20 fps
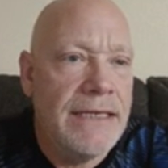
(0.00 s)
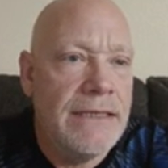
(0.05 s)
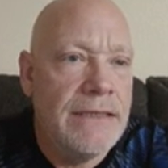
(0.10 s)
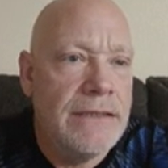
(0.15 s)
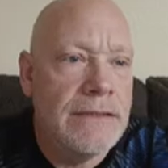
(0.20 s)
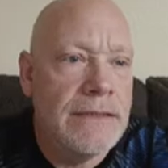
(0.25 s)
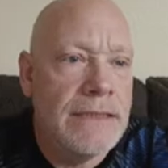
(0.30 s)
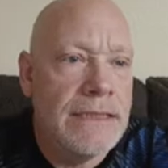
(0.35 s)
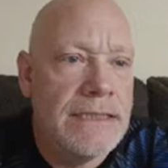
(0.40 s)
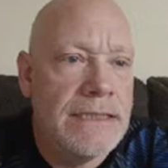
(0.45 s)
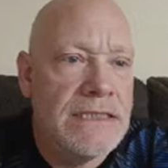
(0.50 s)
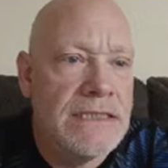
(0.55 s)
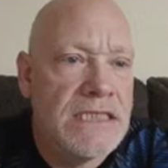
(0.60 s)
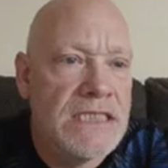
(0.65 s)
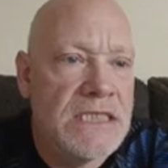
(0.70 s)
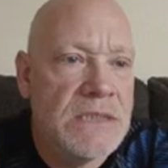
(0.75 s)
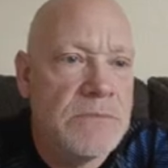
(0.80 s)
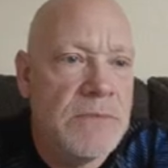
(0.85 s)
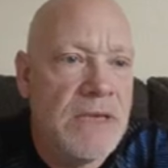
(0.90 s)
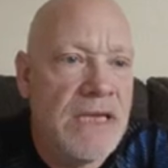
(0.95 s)
and
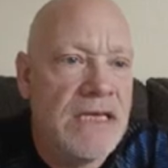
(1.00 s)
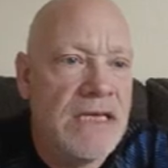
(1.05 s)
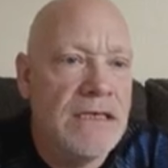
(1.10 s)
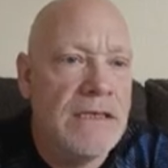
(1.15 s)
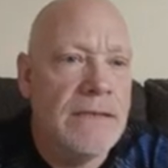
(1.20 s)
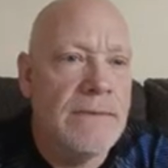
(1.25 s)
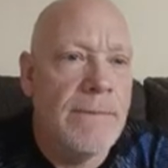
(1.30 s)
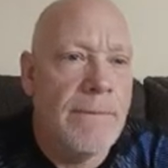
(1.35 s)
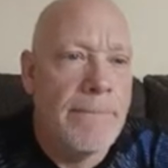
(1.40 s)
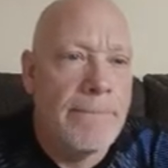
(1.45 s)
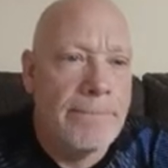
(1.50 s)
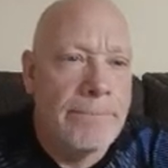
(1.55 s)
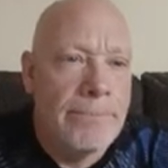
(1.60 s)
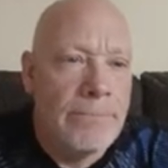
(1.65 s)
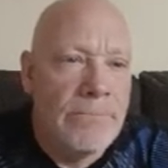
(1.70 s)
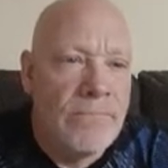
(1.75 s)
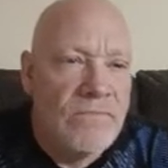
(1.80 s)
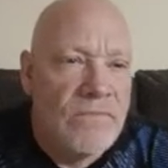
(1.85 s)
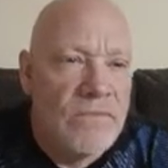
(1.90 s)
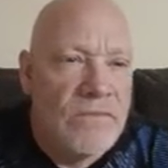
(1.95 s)
spin.
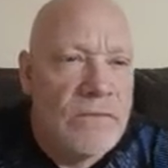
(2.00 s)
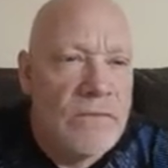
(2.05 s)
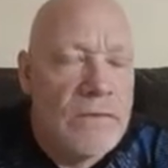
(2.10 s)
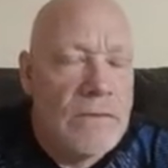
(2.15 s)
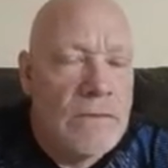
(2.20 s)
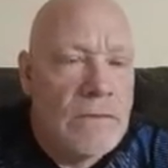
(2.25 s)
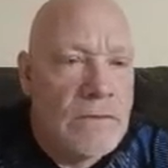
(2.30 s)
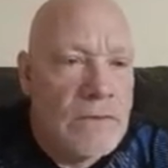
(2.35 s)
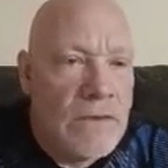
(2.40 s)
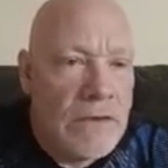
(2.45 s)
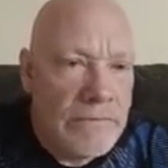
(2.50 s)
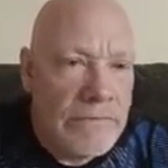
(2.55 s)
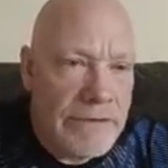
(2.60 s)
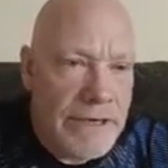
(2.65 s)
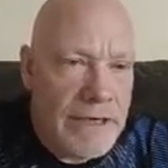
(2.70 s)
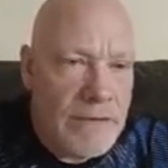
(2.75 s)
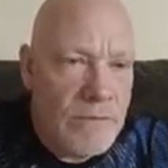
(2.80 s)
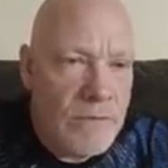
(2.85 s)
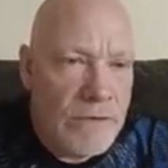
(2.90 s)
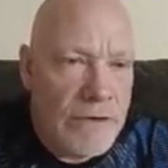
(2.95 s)
All right,
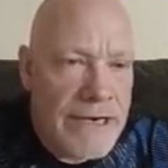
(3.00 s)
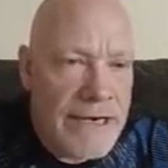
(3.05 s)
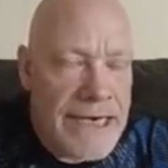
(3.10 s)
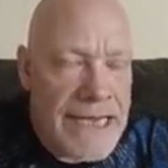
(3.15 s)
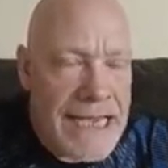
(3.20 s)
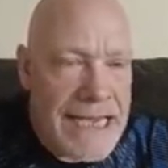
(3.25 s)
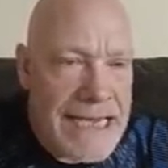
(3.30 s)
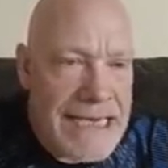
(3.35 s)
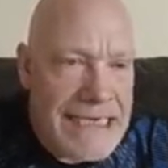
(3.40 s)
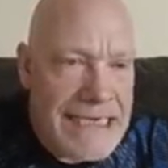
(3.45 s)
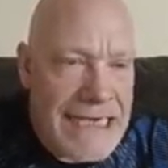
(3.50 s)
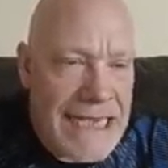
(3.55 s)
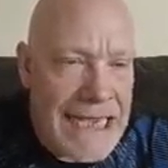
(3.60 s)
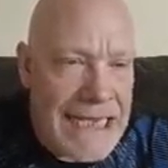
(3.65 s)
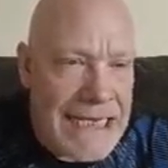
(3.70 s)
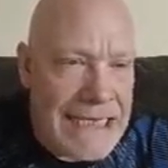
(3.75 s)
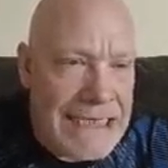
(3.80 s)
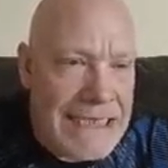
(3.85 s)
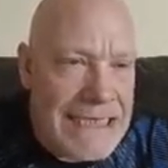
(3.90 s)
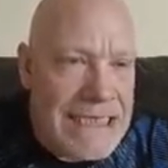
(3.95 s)
we're at
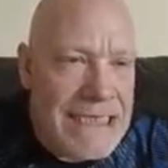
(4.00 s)
880.